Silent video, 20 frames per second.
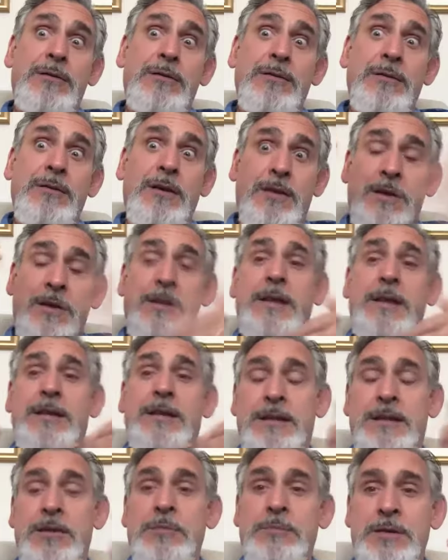other than
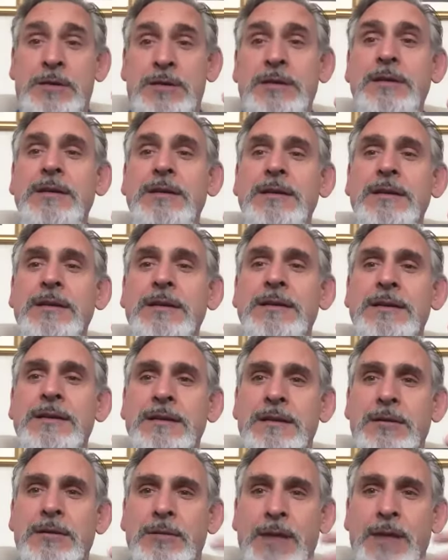the human.
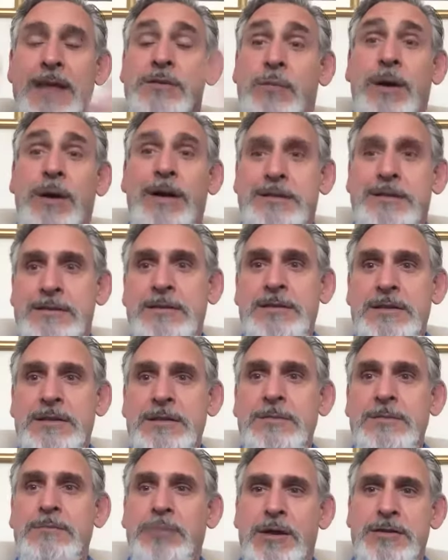That's why it's good
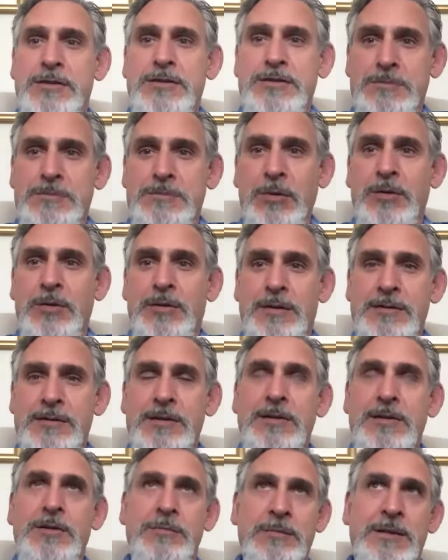to precious birth as a
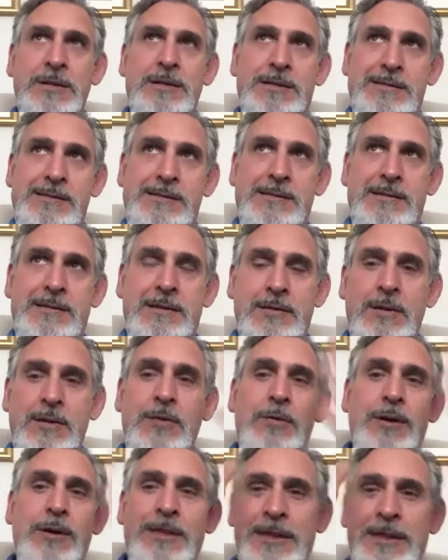human. It's
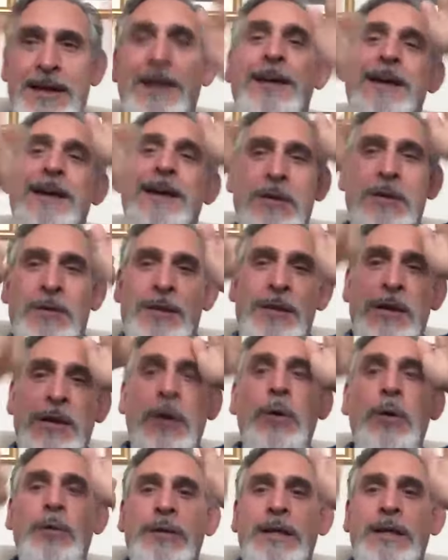you're in the
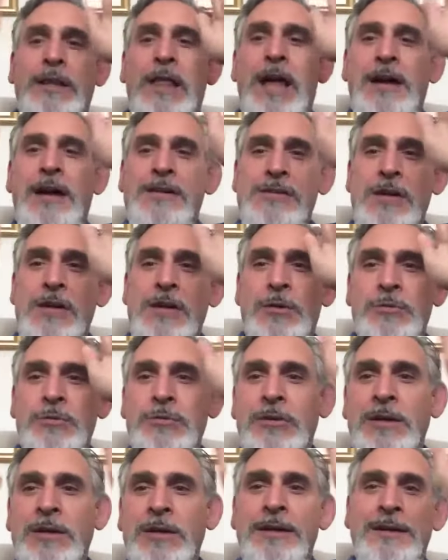Goldilocks zone.
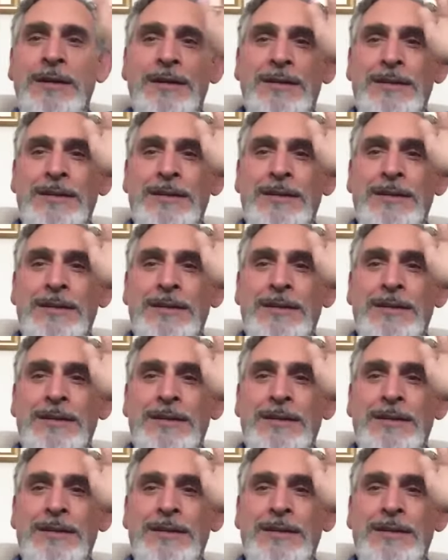You're